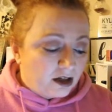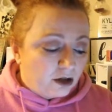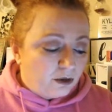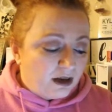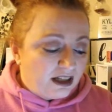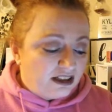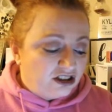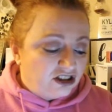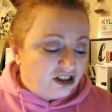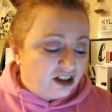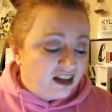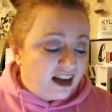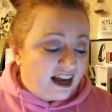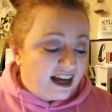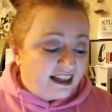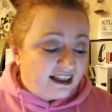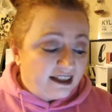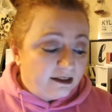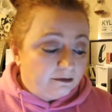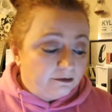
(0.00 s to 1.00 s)
Question
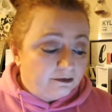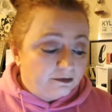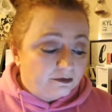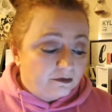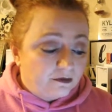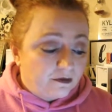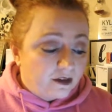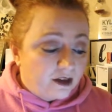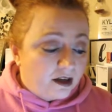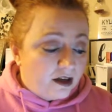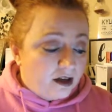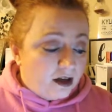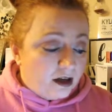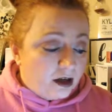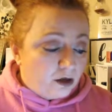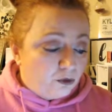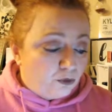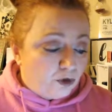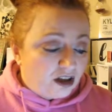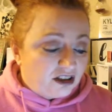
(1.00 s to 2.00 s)
8.
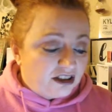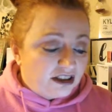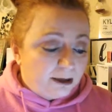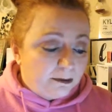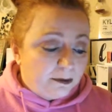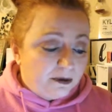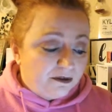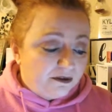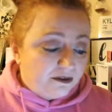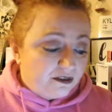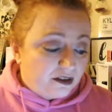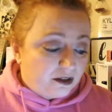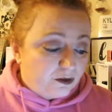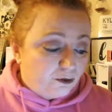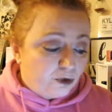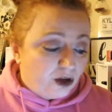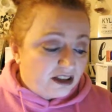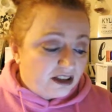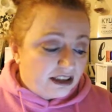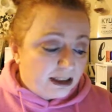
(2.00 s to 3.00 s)
What tip of,
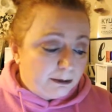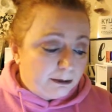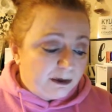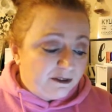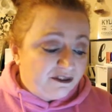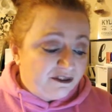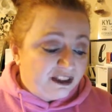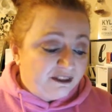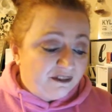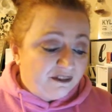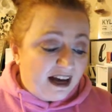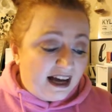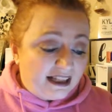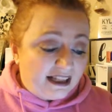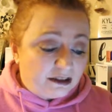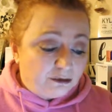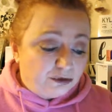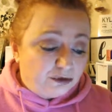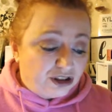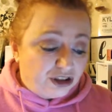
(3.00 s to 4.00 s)
what tip of
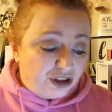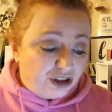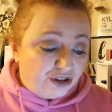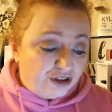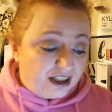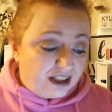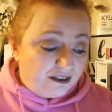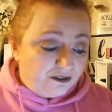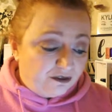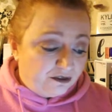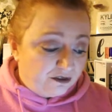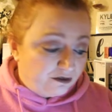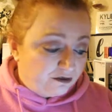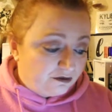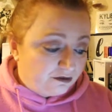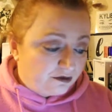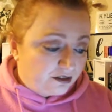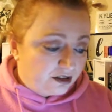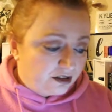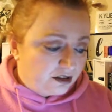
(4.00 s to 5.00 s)
advice would you give
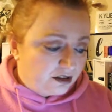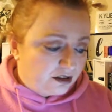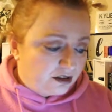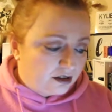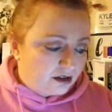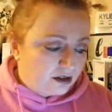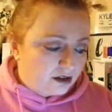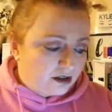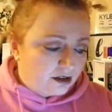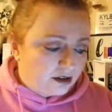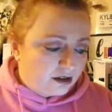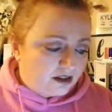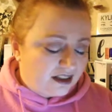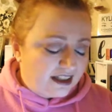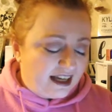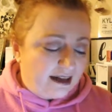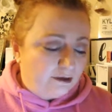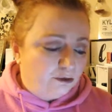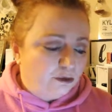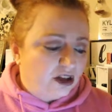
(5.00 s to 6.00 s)

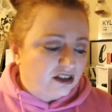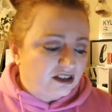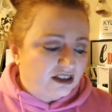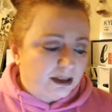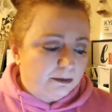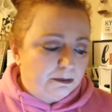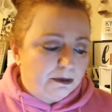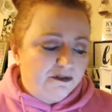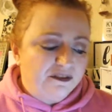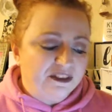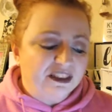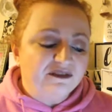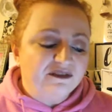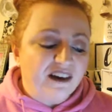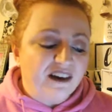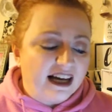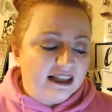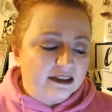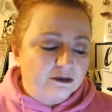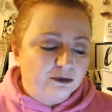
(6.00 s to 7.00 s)
yeah, what tip of
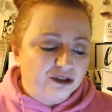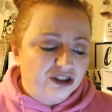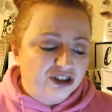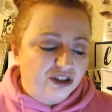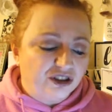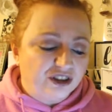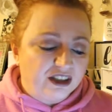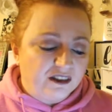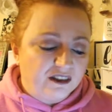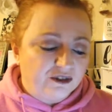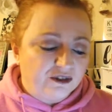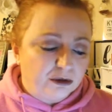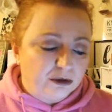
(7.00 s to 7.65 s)
advice would you give